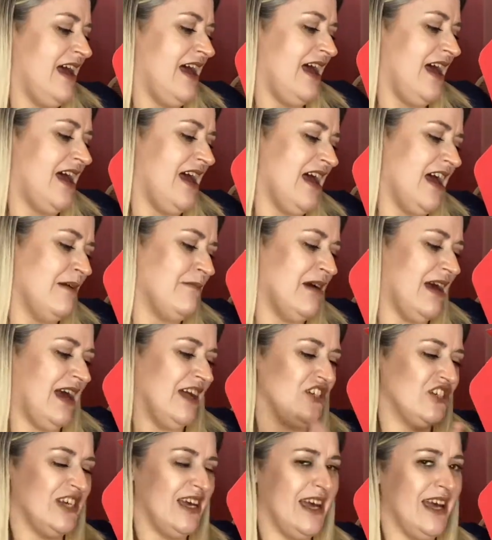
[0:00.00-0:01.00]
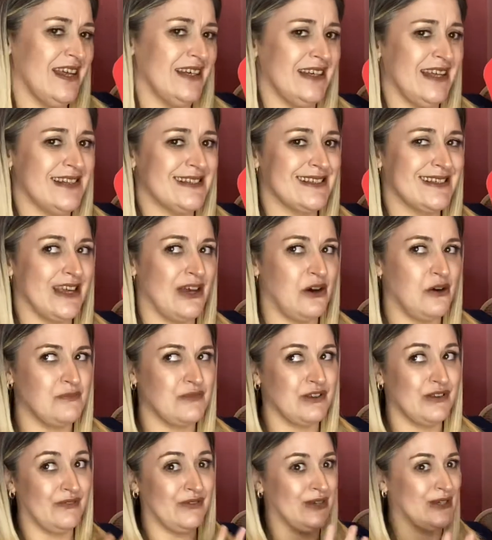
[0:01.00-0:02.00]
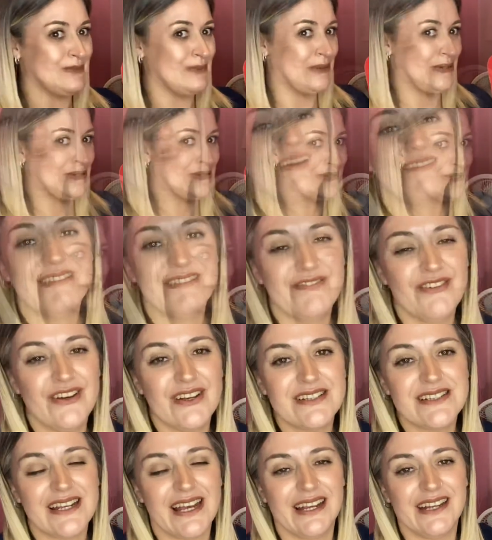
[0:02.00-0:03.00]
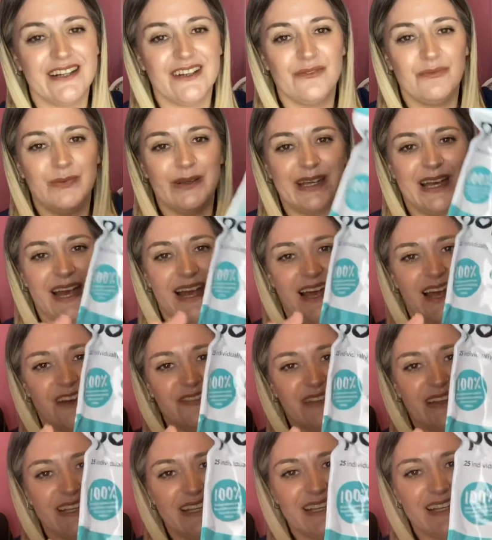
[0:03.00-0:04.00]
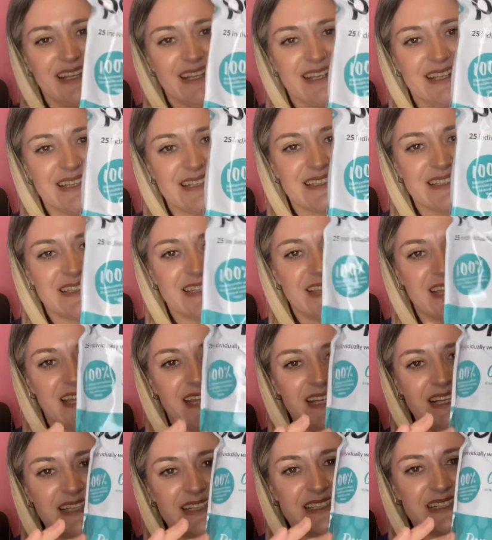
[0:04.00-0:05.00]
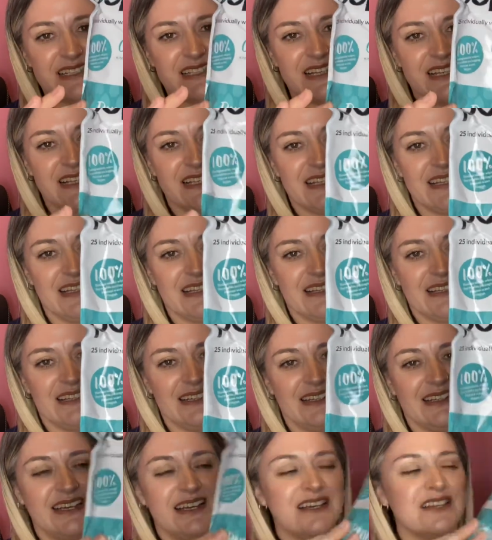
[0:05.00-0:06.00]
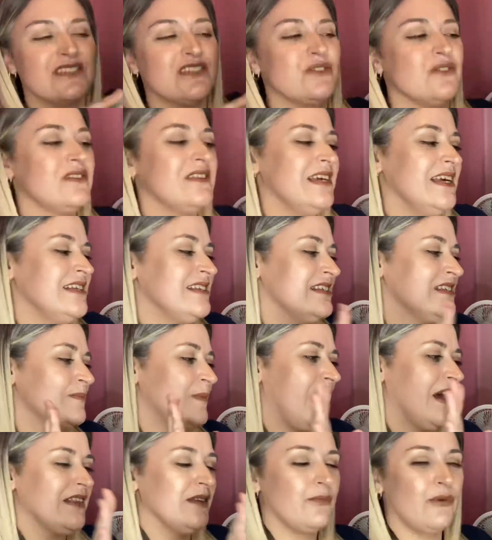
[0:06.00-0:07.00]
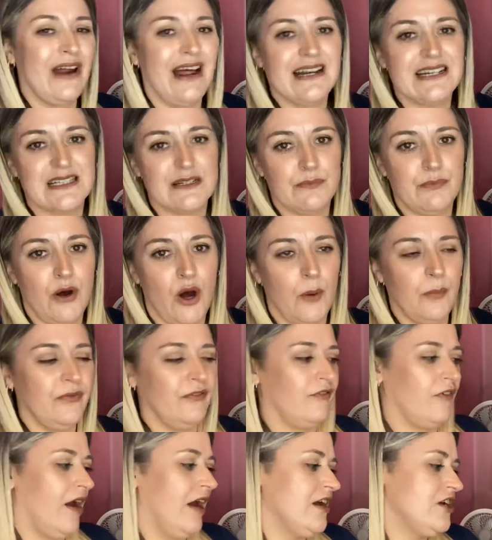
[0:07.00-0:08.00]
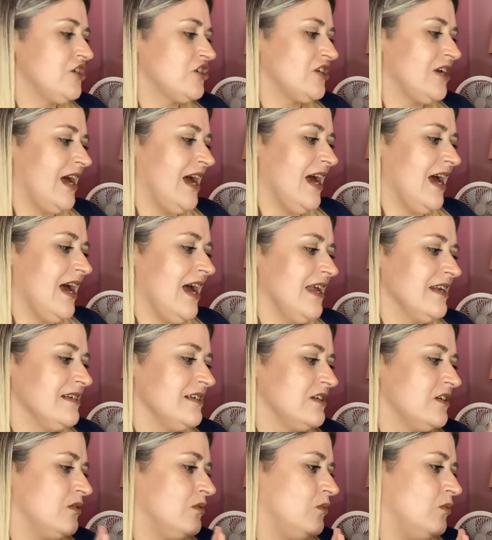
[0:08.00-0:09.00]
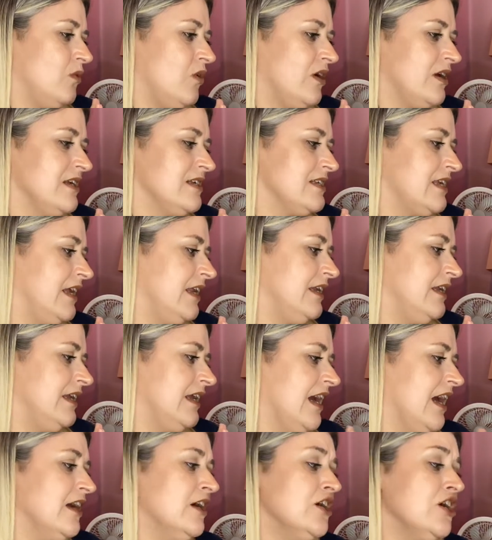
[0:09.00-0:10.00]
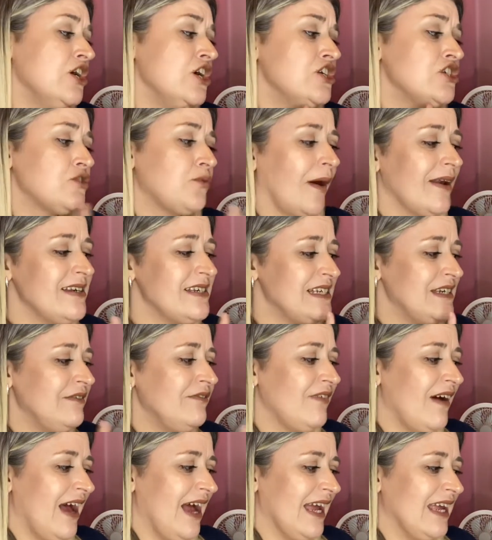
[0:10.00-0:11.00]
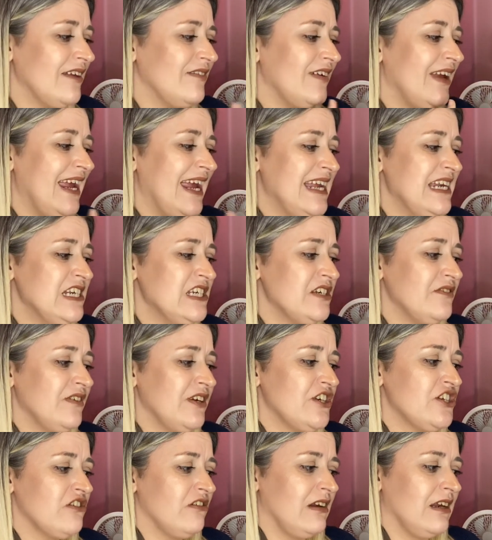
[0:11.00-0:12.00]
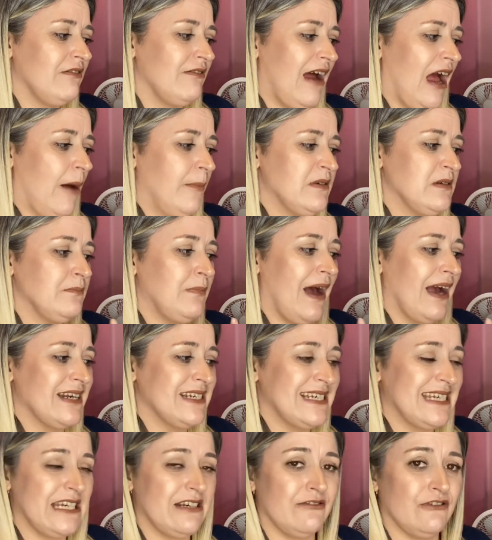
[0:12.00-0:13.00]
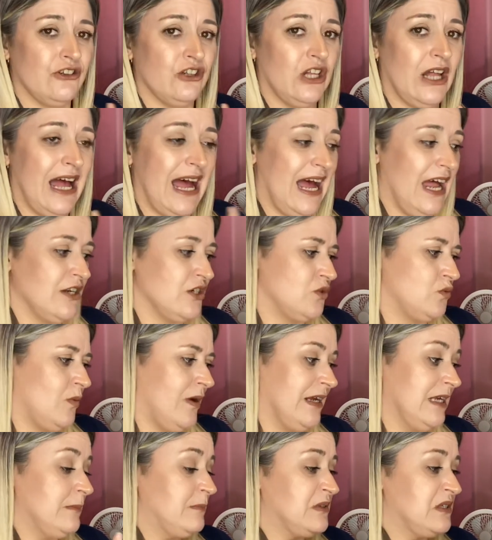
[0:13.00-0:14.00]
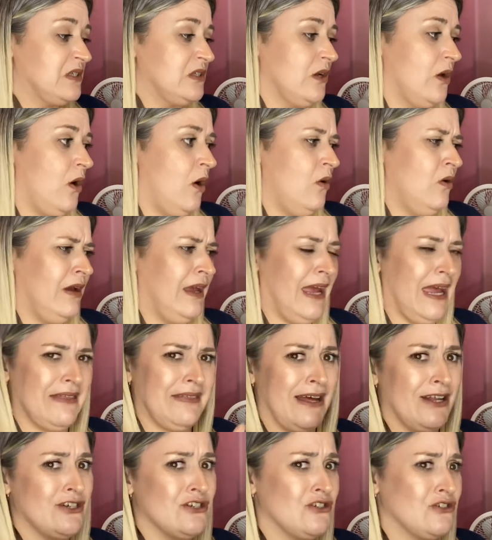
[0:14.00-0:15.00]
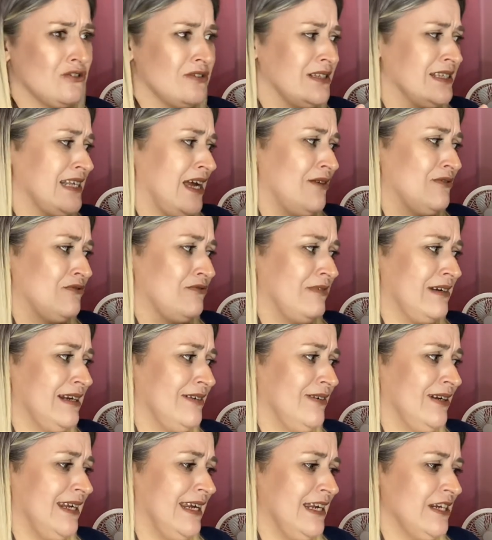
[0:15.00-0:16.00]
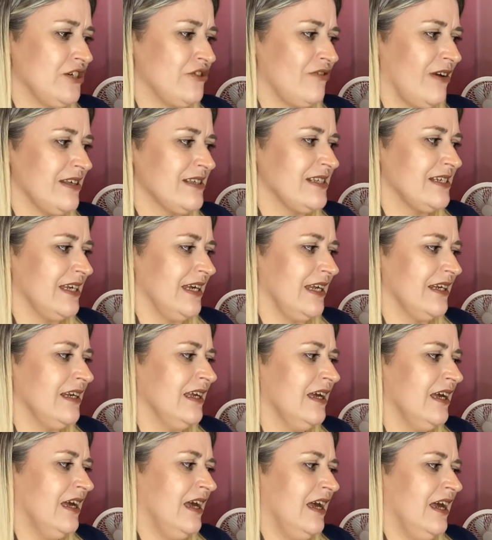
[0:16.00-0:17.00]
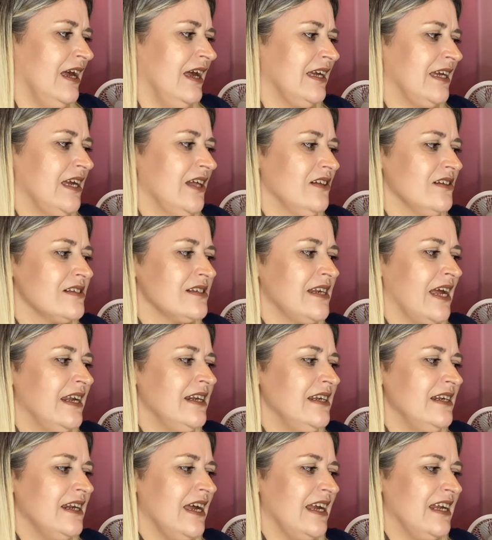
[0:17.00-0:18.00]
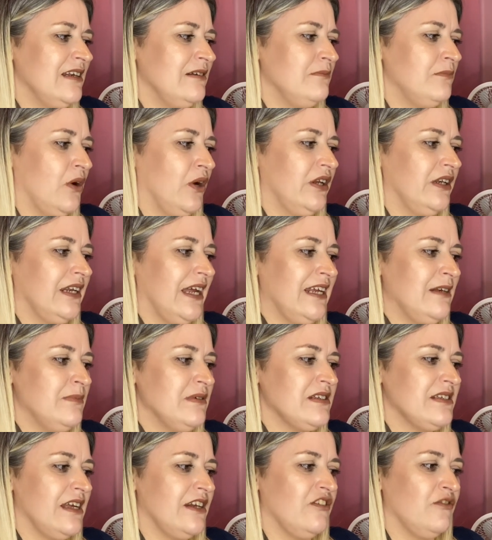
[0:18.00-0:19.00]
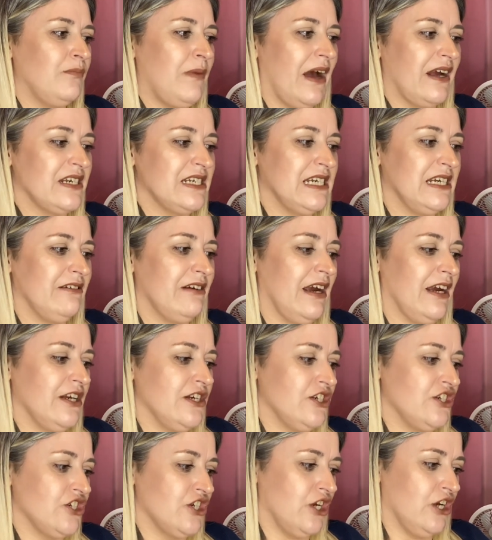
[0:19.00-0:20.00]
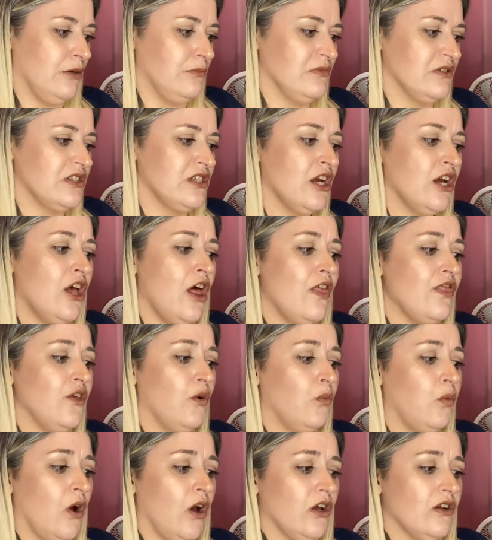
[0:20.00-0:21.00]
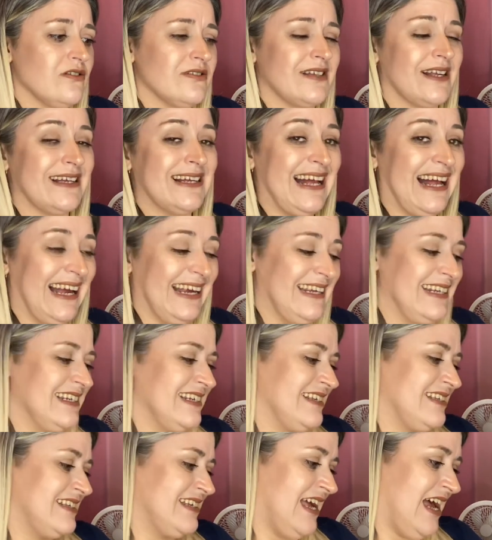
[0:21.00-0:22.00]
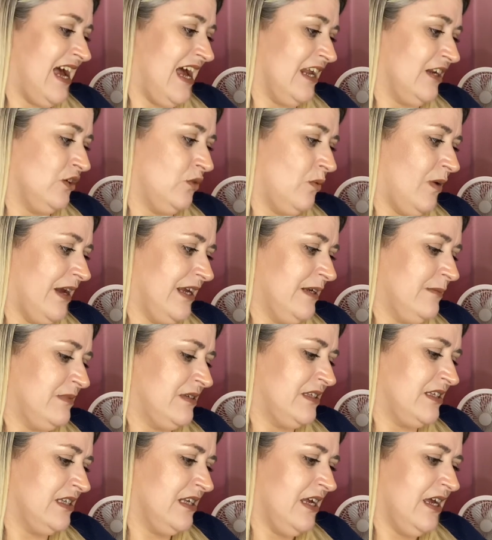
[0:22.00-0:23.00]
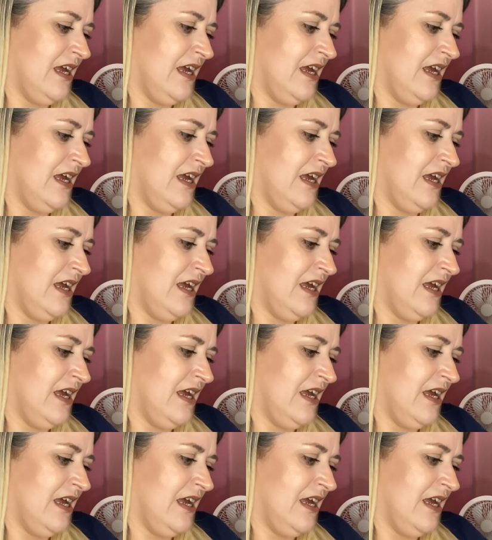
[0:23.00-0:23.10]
And yeah, let's get on with the first product. The very first item we have is this. So this is by the brand Pop Fresh, and what is in here? 25 individually wrapped bacterial hand wipes. Okay, that does sound really, really interesting. Kills 99.9% of bacteria and germs. The world's kindest hand wipes.